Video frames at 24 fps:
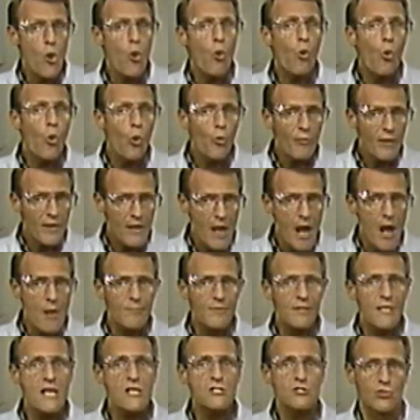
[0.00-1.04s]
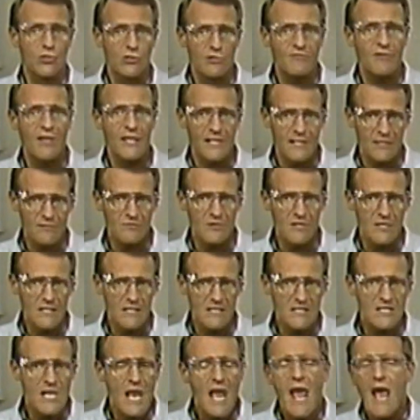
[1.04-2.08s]
or a combination of any of
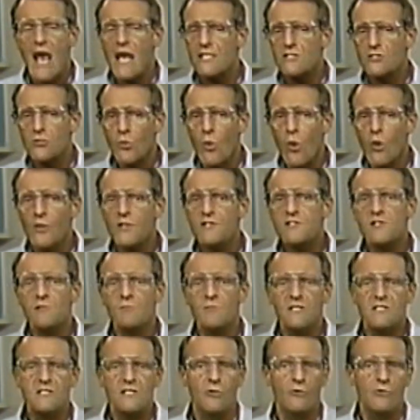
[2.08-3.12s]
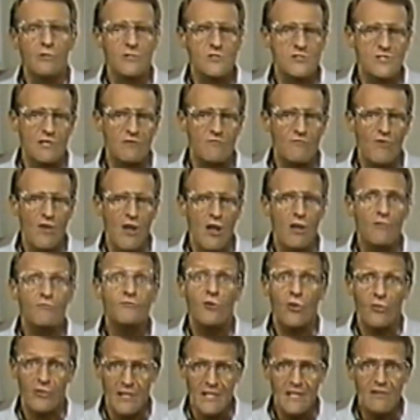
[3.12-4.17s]
these, as long as the materials involved
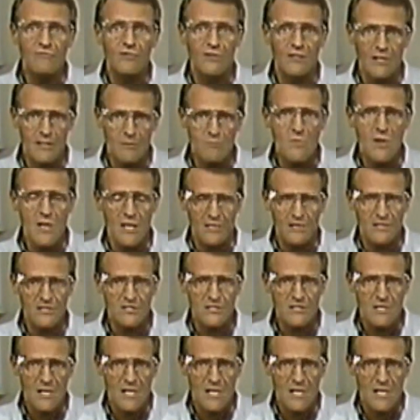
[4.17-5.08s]
are evenly mixed.